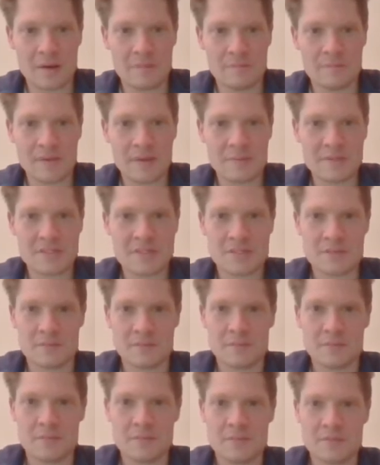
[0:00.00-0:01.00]
maybe
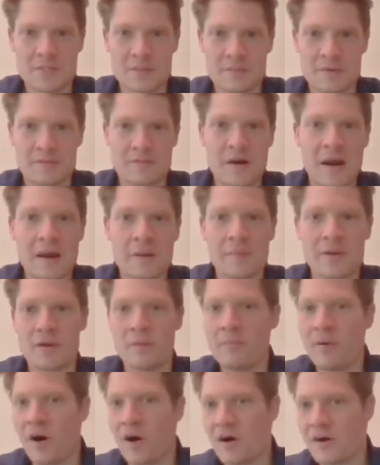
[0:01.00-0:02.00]
some environmental
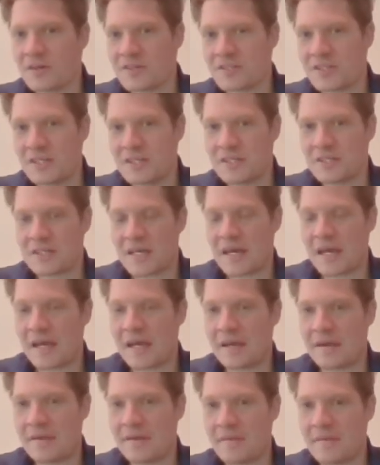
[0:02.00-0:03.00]
policies
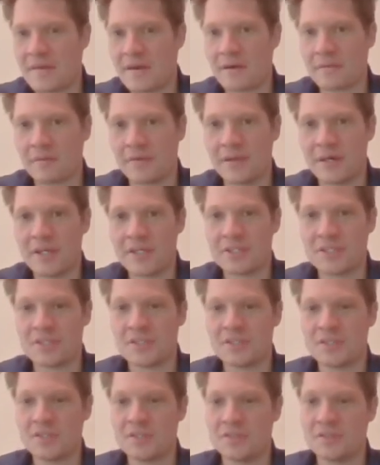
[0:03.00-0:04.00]
and their
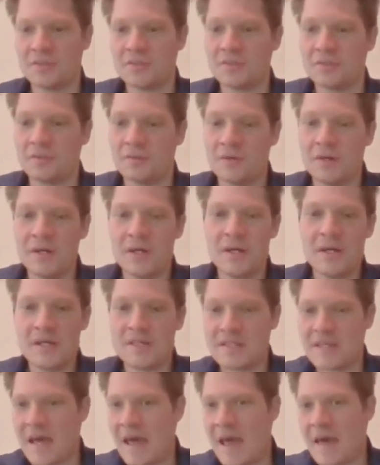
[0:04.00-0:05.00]
relation to
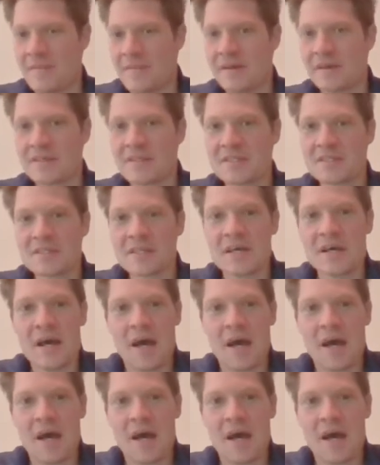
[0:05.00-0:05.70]
ethics.